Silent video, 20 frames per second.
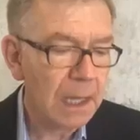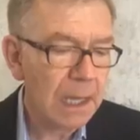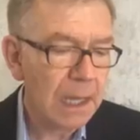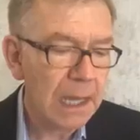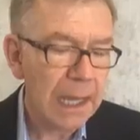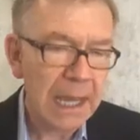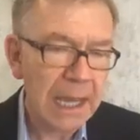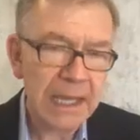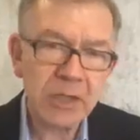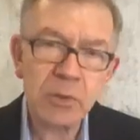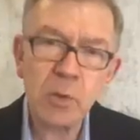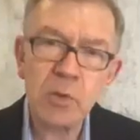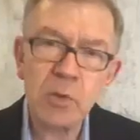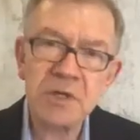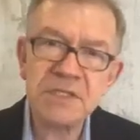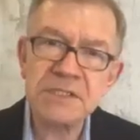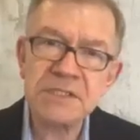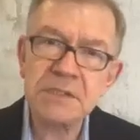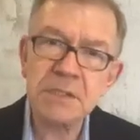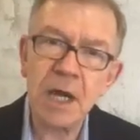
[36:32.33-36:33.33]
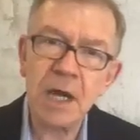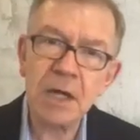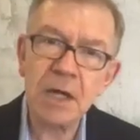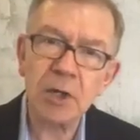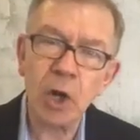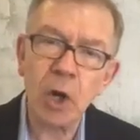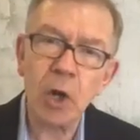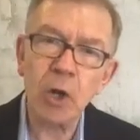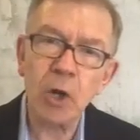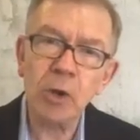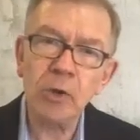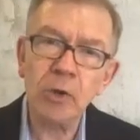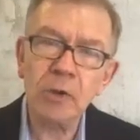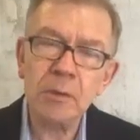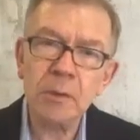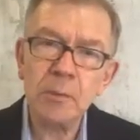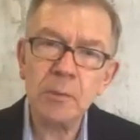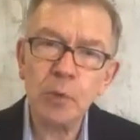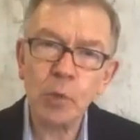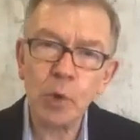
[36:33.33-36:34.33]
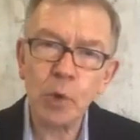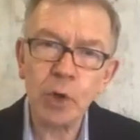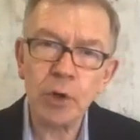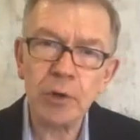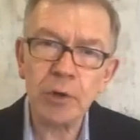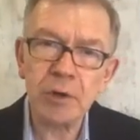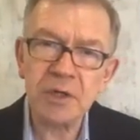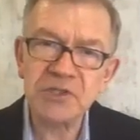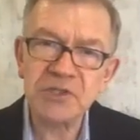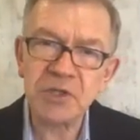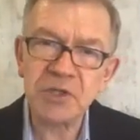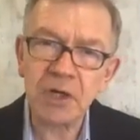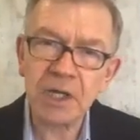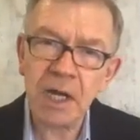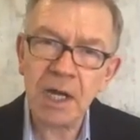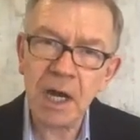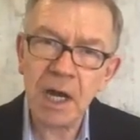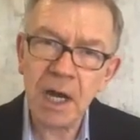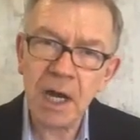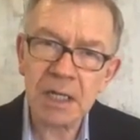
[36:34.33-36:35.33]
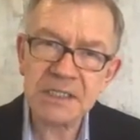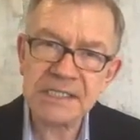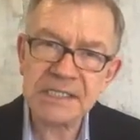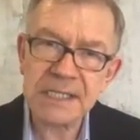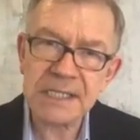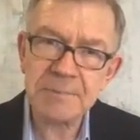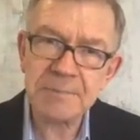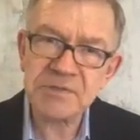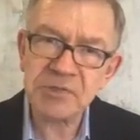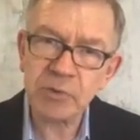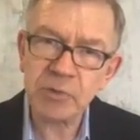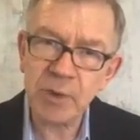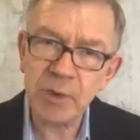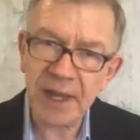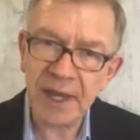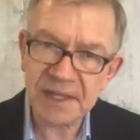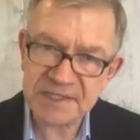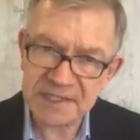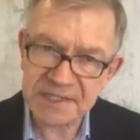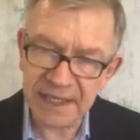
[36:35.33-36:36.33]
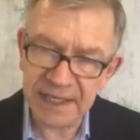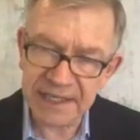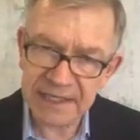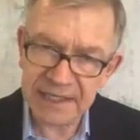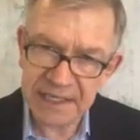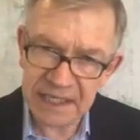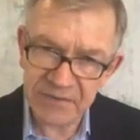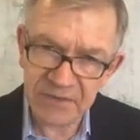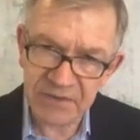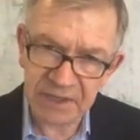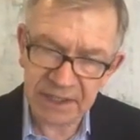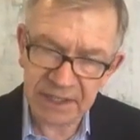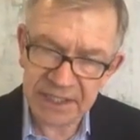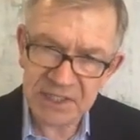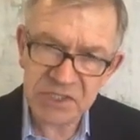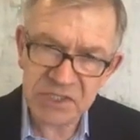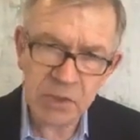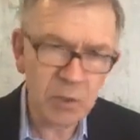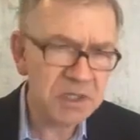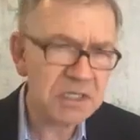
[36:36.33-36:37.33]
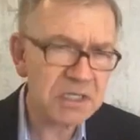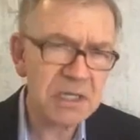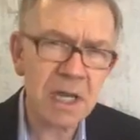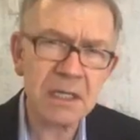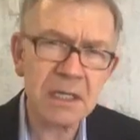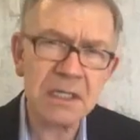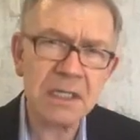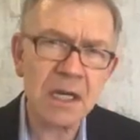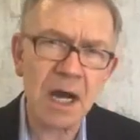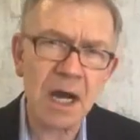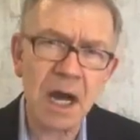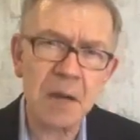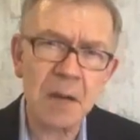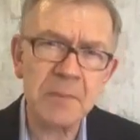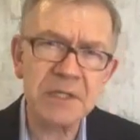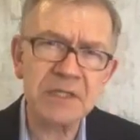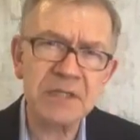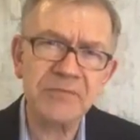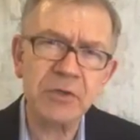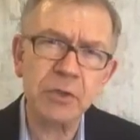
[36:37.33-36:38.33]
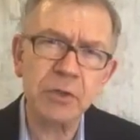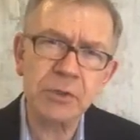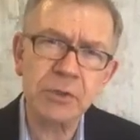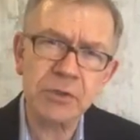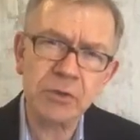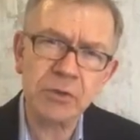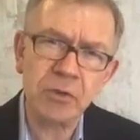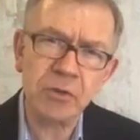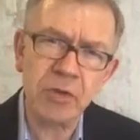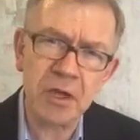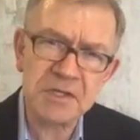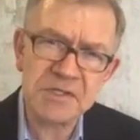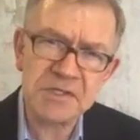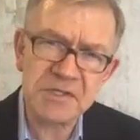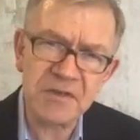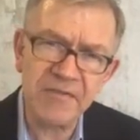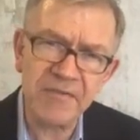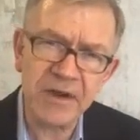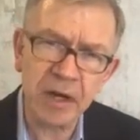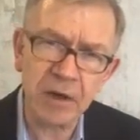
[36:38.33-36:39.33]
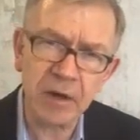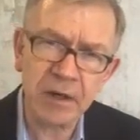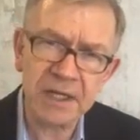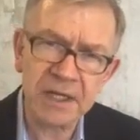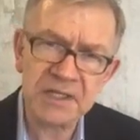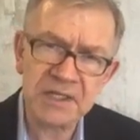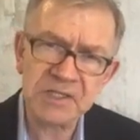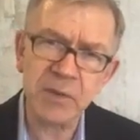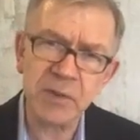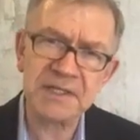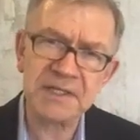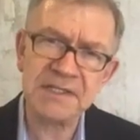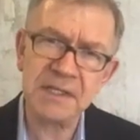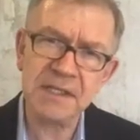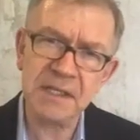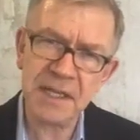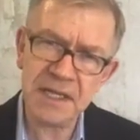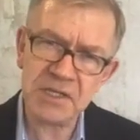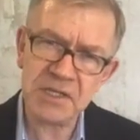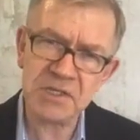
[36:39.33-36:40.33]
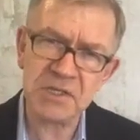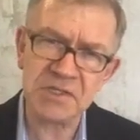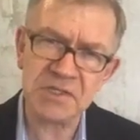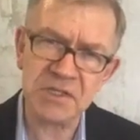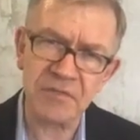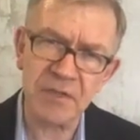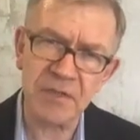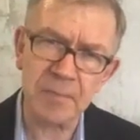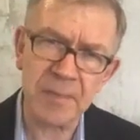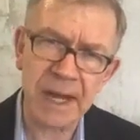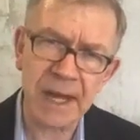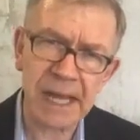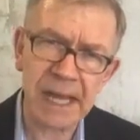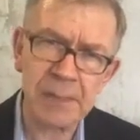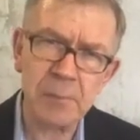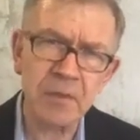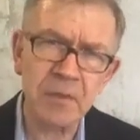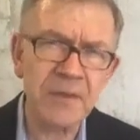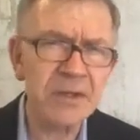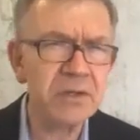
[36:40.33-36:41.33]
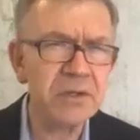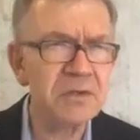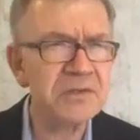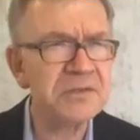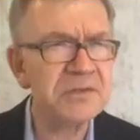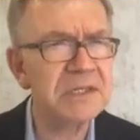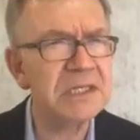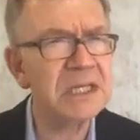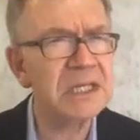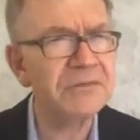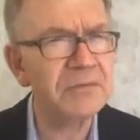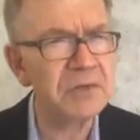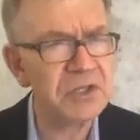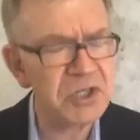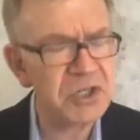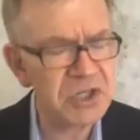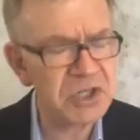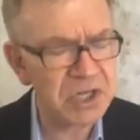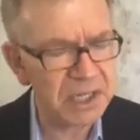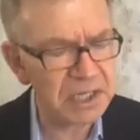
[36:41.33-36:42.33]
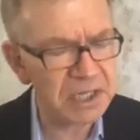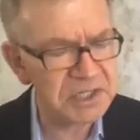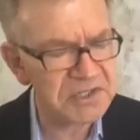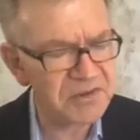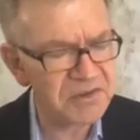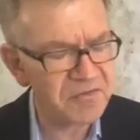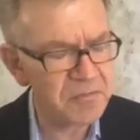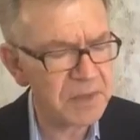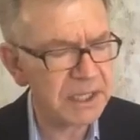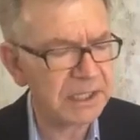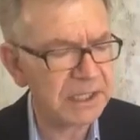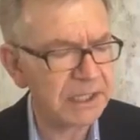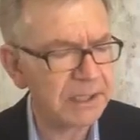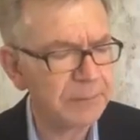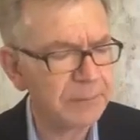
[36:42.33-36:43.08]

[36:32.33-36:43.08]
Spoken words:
And of course, not all words or concepts translate evenly, so it's not uncommon if you look across the various translations of the Bible that you'll see different shades of meaning.